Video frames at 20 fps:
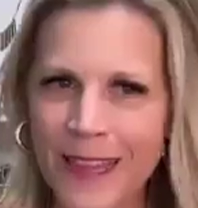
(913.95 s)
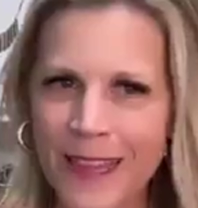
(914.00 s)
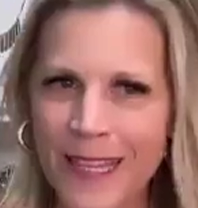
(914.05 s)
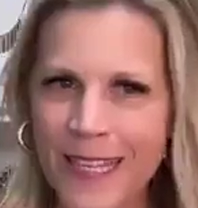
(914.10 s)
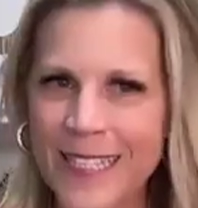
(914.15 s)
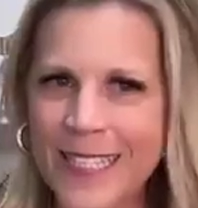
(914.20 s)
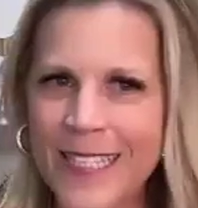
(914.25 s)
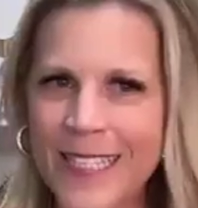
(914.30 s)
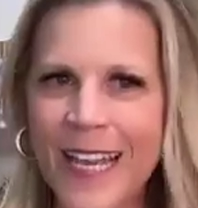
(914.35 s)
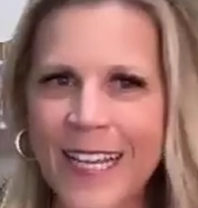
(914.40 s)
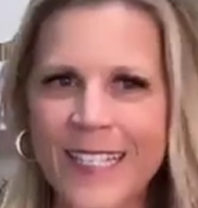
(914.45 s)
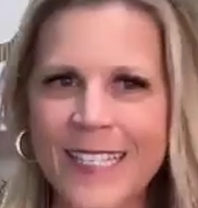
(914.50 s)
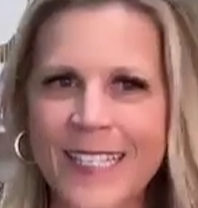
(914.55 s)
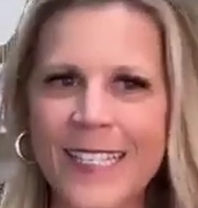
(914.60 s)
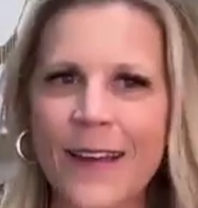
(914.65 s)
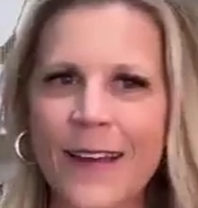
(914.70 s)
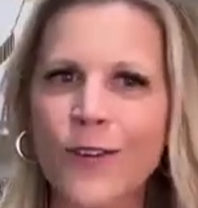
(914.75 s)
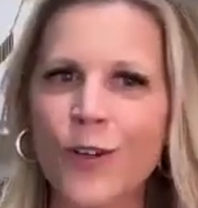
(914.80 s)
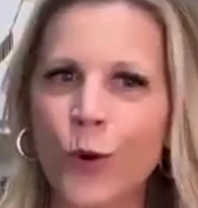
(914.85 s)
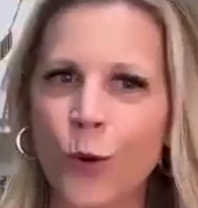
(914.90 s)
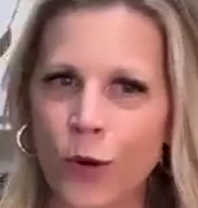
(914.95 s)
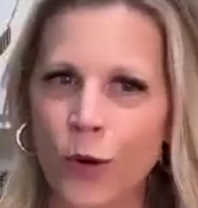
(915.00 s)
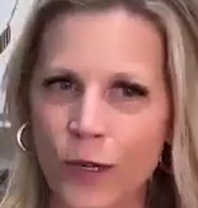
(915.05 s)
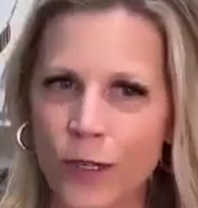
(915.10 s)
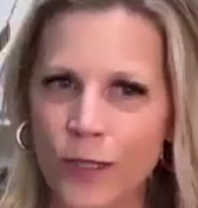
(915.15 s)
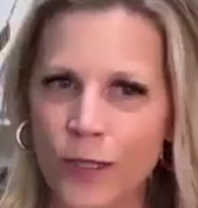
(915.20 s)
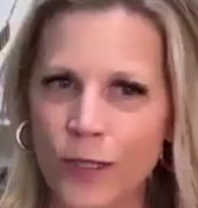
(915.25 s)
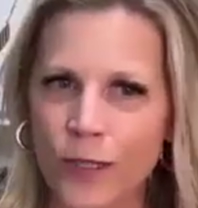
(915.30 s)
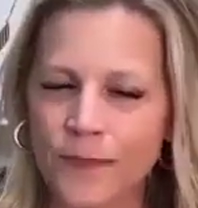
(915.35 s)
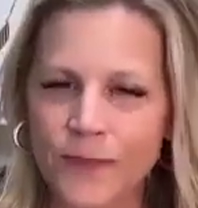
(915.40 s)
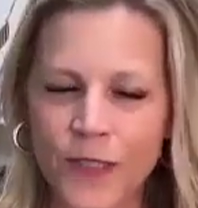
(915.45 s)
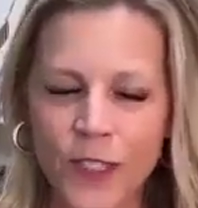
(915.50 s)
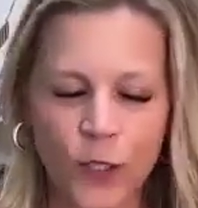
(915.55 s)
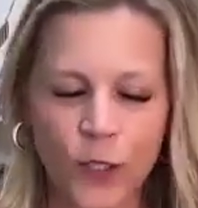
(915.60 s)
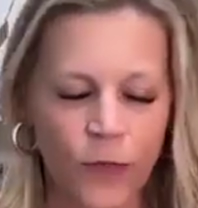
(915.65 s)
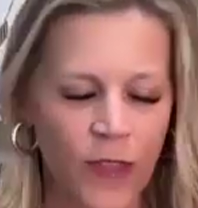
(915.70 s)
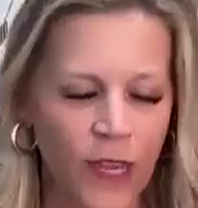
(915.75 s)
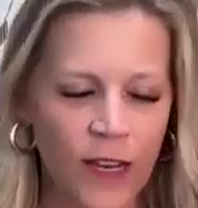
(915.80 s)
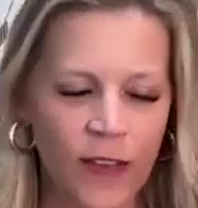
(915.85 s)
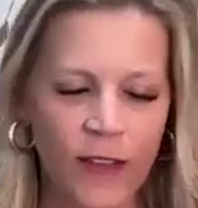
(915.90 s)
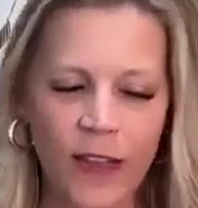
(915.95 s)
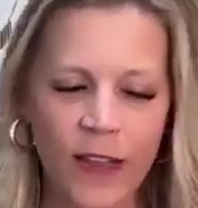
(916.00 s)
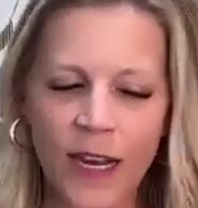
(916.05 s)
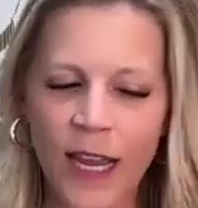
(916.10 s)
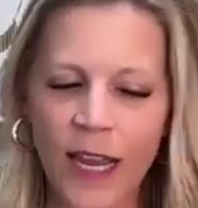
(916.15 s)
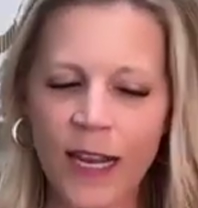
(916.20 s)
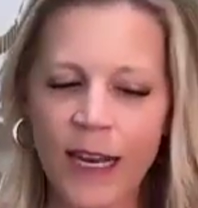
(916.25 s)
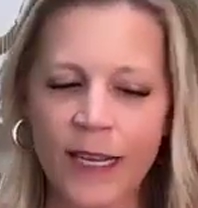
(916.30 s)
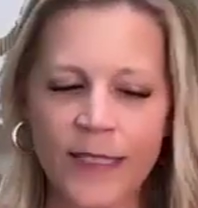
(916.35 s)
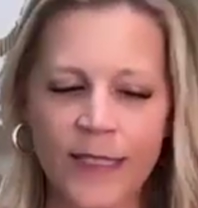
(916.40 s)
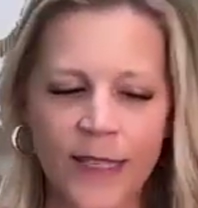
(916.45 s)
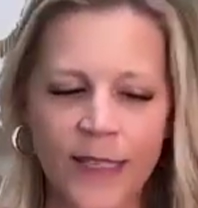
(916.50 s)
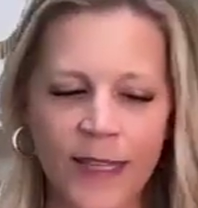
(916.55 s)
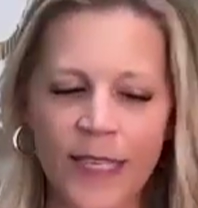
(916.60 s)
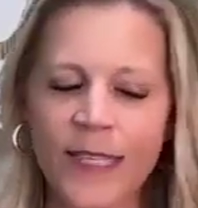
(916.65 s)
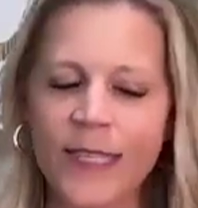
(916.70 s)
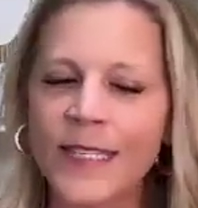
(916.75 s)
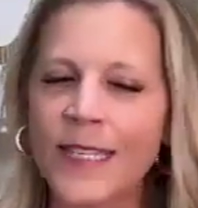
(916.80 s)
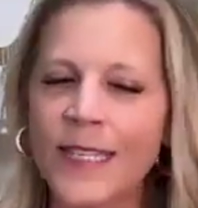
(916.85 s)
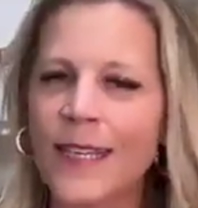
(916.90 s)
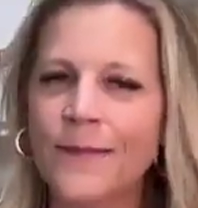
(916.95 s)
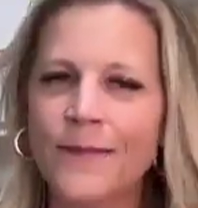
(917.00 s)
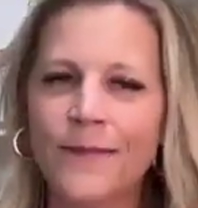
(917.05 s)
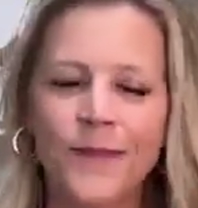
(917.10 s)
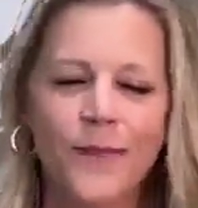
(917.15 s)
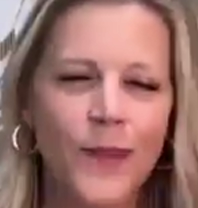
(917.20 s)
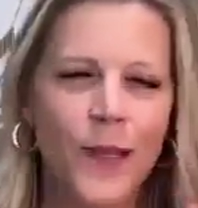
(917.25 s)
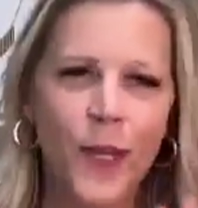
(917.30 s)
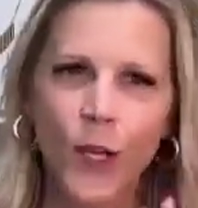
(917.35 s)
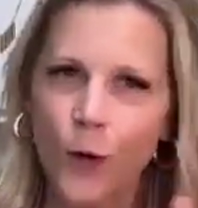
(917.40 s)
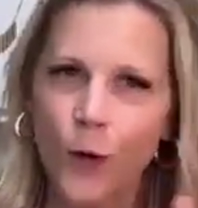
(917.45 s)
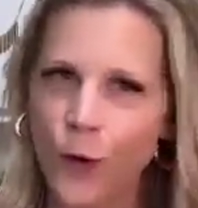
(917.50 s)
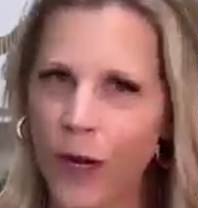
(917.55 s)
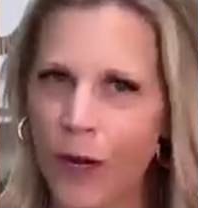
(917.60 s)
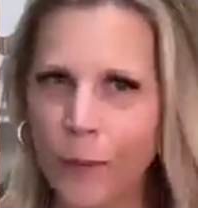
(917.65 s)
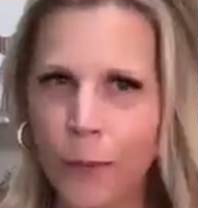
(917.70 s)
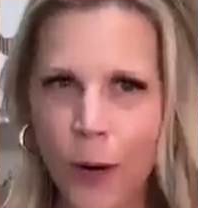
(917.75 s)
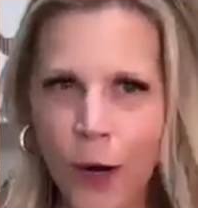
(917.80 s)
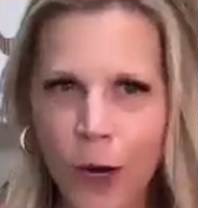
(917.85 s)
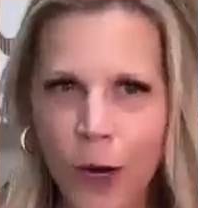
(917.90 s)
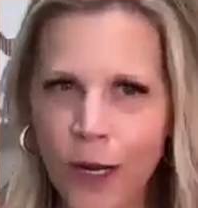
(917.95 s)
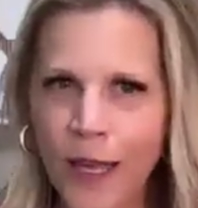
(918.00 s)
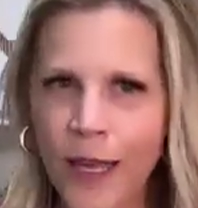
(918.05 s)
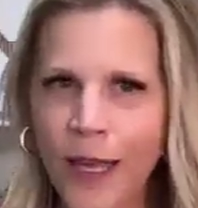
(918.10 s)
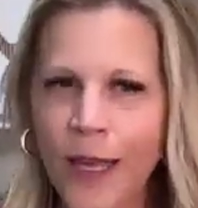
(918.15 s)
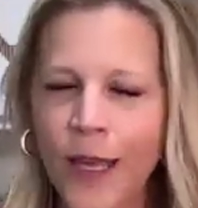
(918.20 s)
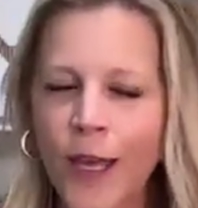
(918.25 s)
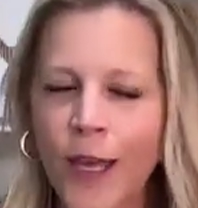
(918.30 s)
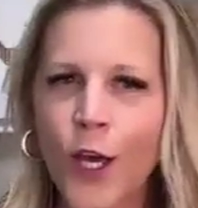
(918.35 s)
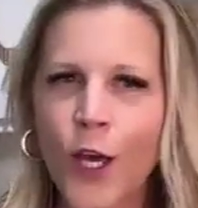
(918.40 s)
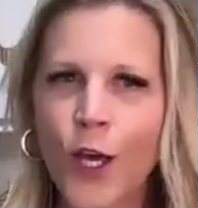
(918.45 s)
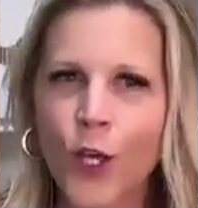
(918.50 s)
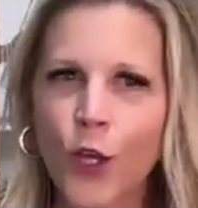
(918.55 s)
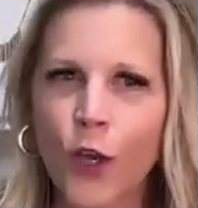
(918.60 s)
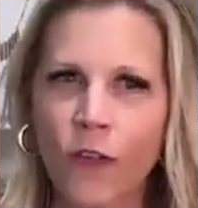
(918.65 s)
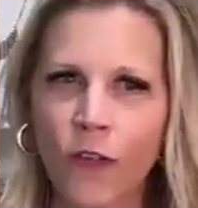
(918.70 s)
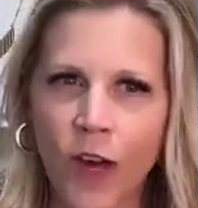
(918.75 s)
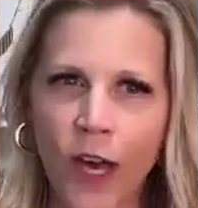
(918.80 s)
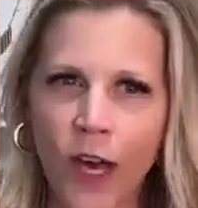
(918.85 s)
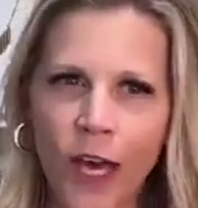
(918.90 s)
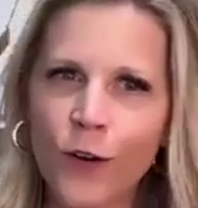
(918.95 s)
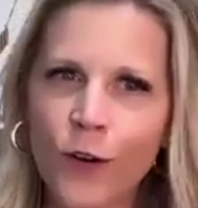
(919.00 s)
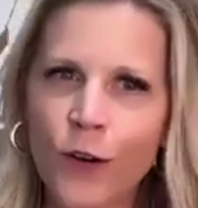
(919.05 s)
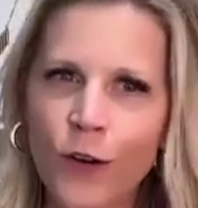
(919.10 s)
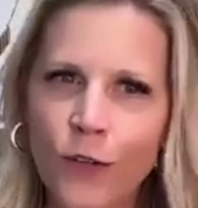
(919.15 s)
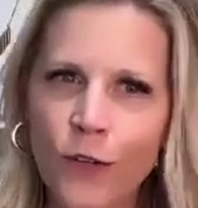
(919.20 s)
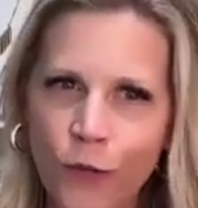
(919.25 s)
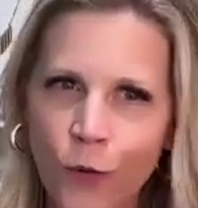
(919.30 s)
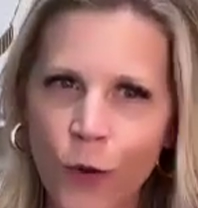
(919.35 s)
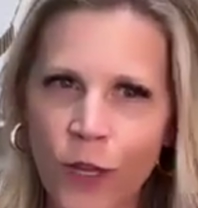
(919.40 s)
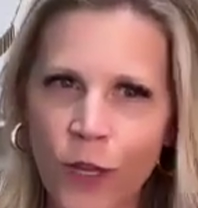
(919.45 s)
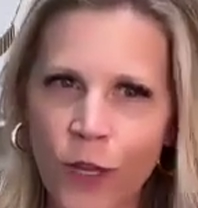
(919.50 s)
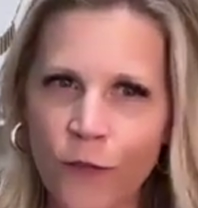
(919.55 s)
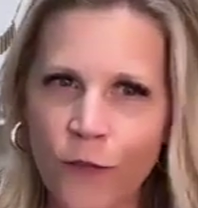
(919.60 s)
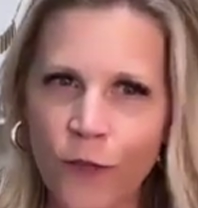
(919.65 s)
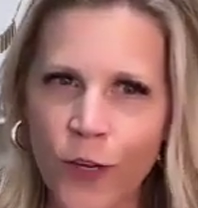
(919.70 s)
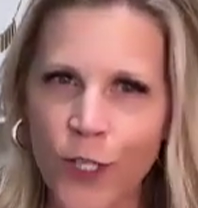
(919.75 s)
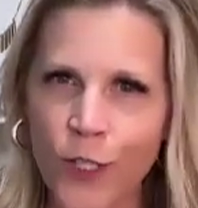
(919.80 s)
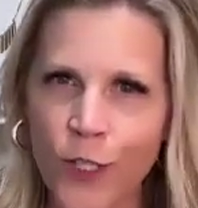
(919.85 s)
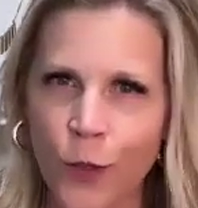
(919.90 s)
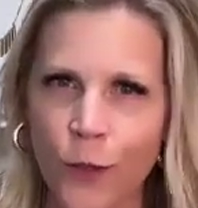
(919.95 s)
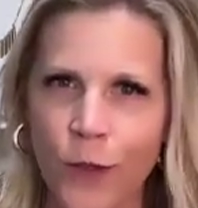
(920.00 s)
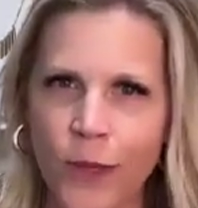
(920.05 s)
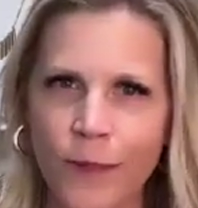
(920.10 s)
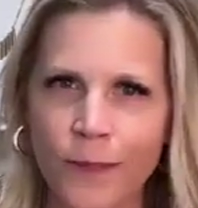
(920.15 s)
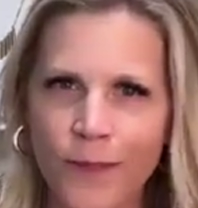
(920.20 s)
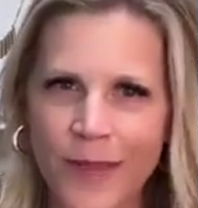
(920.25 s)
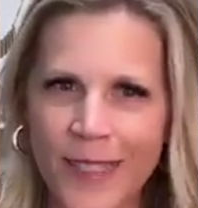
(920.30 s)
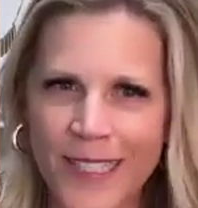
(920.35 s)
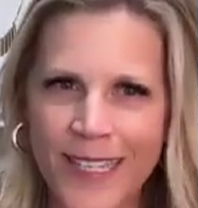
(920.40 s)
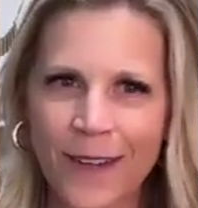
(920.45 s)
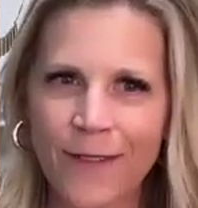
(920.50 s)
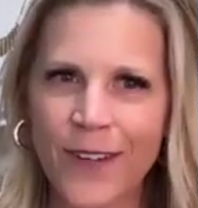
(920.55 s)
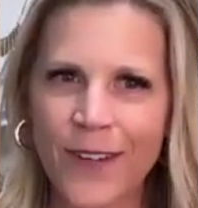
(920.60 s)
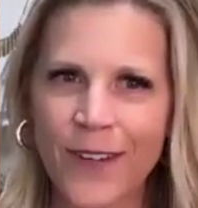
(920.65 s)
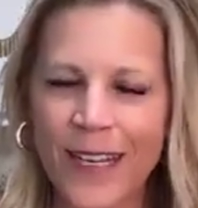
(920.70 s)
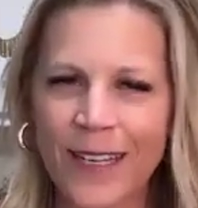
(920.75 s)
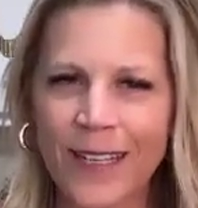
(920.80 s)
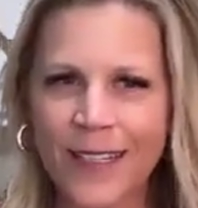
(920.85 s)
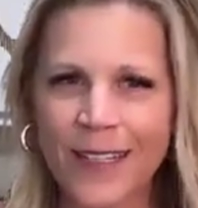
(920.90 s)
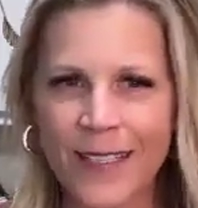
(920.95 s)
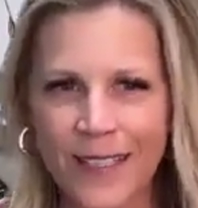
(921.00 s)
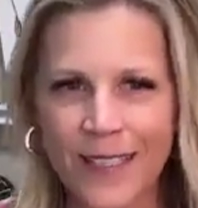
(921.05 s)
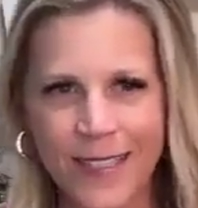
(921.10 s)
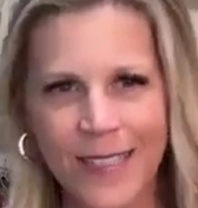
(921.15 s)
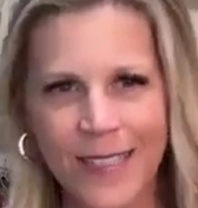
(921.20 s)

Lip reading: Lindsay has 7 orders. So at the end of the night, I said, Lindsay, great party. You have 140 in free jewelry, seven